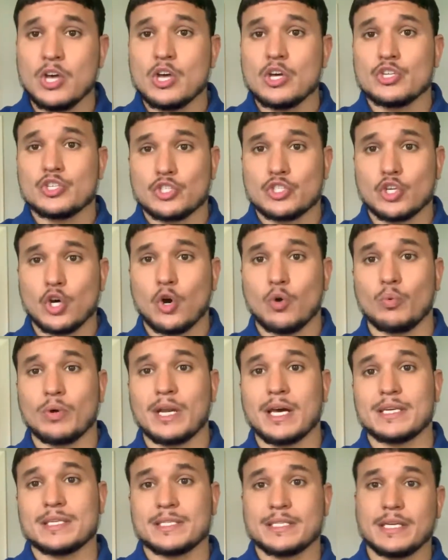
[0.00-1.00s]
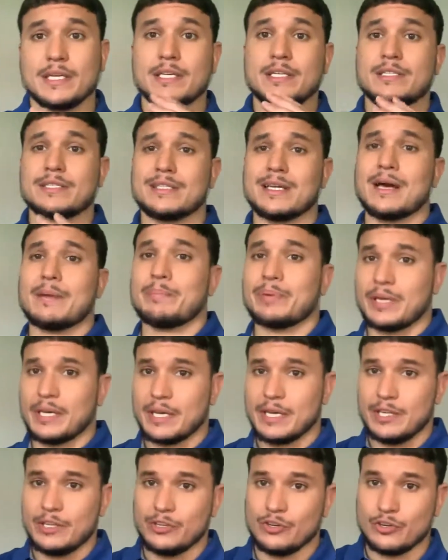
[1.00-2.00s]
So when I say stop
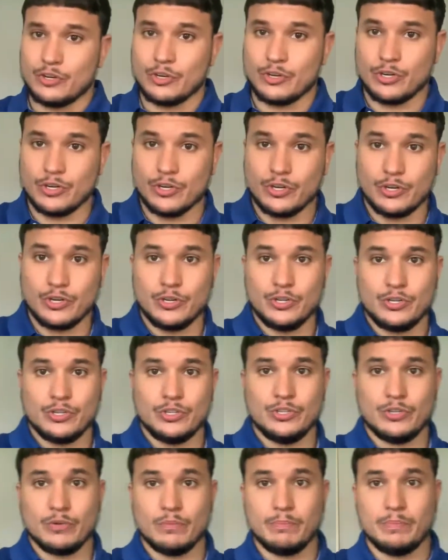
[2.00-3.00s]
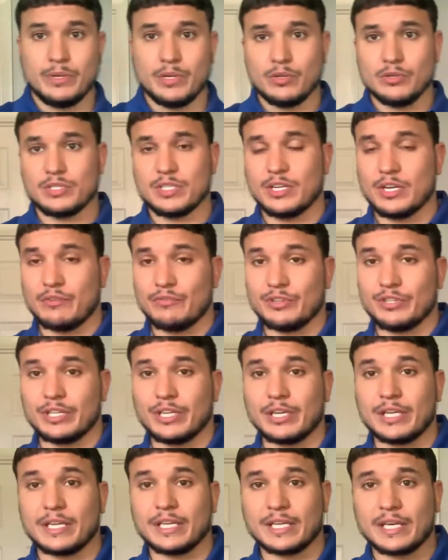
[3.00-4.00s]
paying your bills and
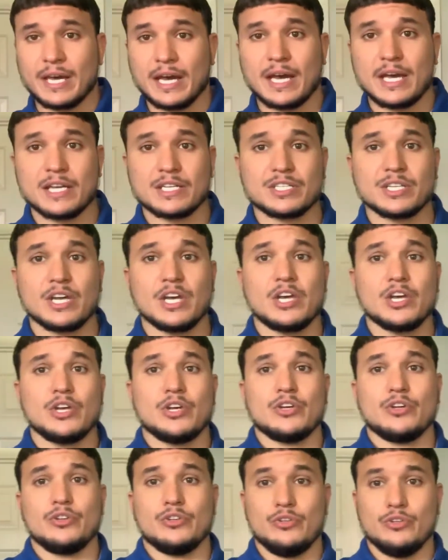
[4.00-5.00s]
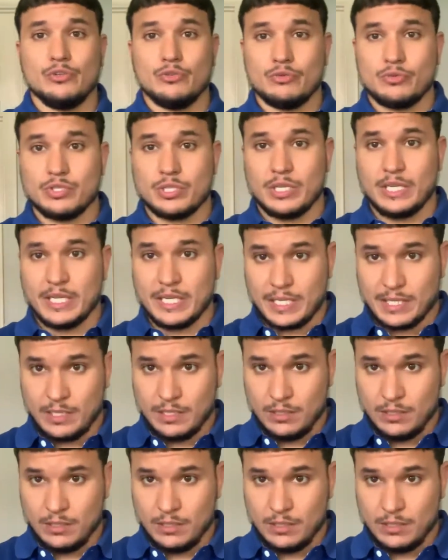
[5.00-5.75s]
everything in cash, use a